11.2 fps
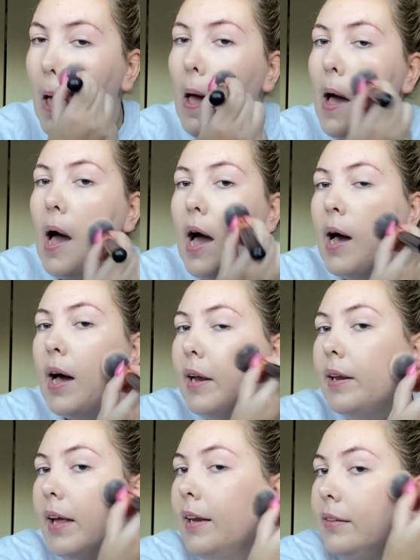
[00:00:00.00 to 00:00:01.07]

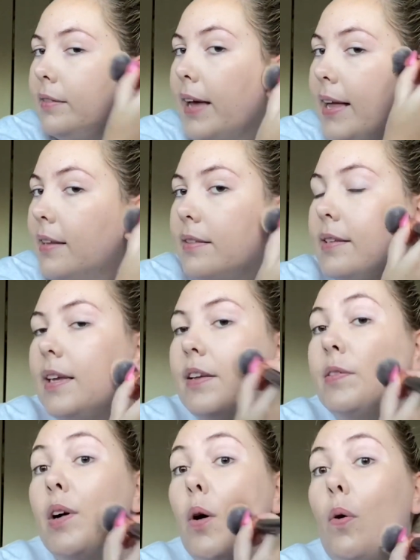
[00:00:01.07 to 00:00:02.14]
and it tends to
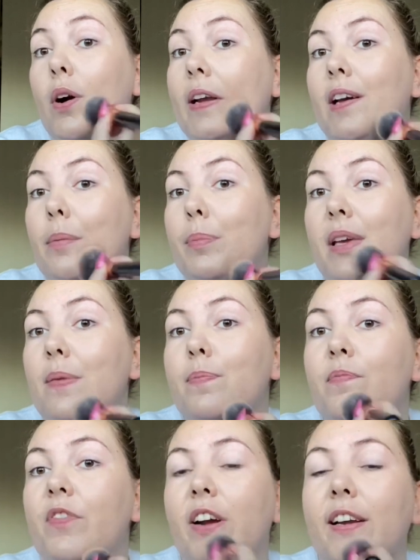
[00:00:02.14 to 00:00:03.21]
even go oily on me
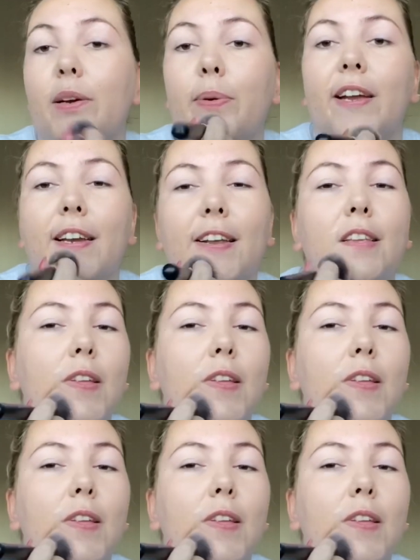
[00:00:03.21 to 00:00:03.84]
fairly quickly.